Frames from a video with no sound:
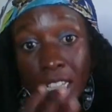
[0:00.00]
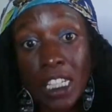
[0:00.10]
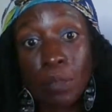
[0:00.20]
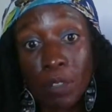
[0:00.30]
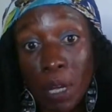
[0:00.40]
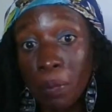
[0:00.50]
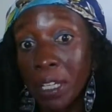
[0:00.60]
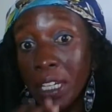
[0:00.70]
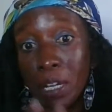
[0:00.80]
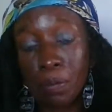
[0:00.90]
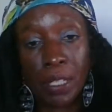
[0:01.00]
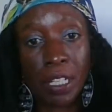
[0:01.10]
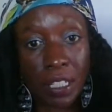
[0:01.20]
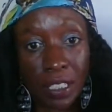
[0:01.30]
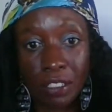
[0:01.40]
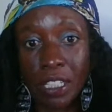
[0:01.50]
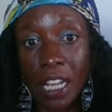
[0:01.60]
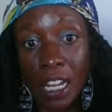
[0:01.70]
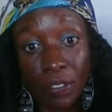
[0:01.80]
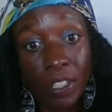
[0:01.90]
keep coming up because there's a
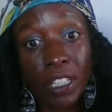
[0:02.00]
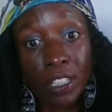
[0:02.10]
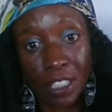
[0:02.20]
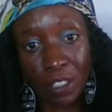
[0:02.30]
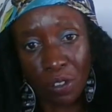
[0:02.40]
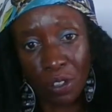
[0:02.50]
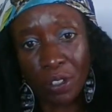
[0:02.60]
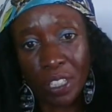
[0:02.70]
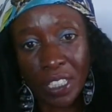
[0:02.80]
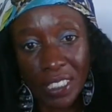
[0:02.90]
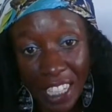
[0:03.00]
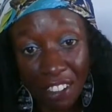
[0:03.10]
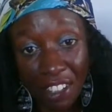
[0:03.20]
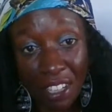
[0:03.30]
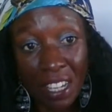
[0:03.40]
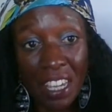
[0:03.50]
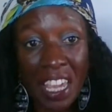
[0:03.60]
lot of healing going on in this area,